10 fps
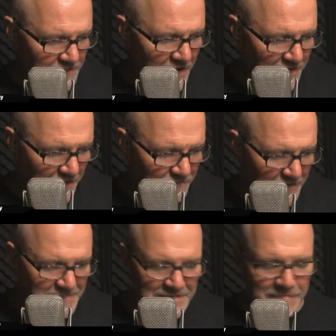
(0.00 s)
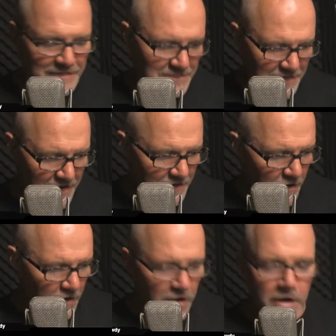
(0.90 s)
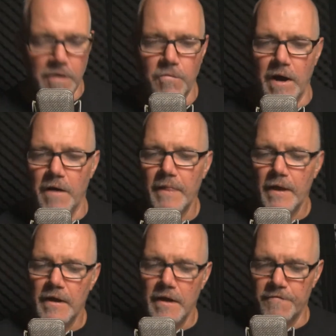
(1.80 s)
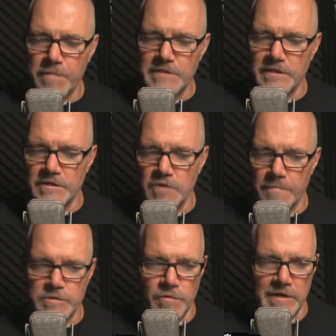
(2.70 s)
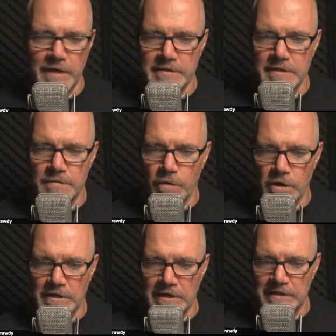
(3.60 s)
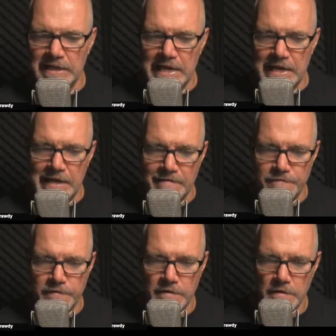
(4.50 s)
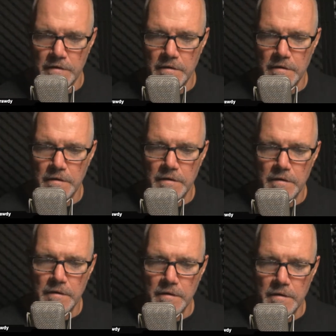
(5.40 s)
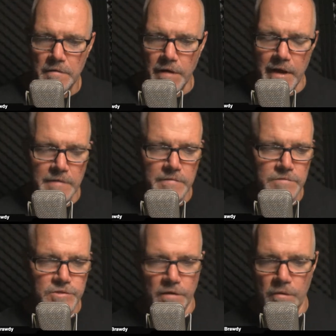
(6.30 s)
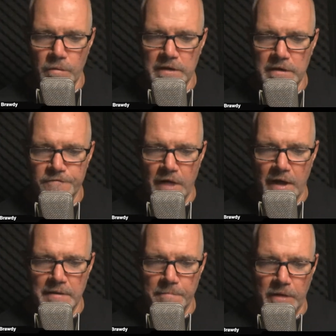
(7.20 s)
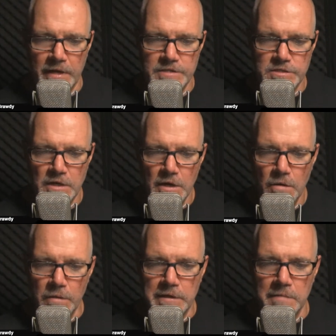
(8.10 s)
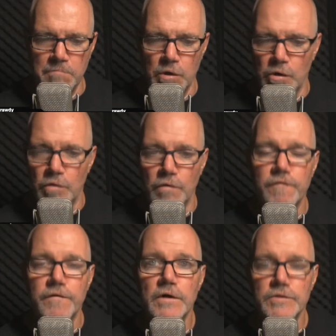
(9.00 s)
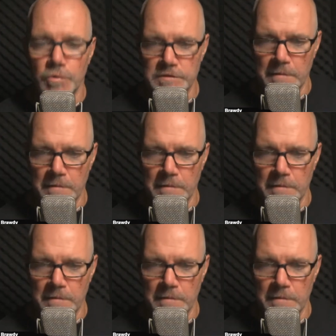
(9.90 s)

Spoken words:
check our feed, somebody said, oh, well, if President Trump is reelected, we're going to leave. Right? So that we can find a place, we can move to a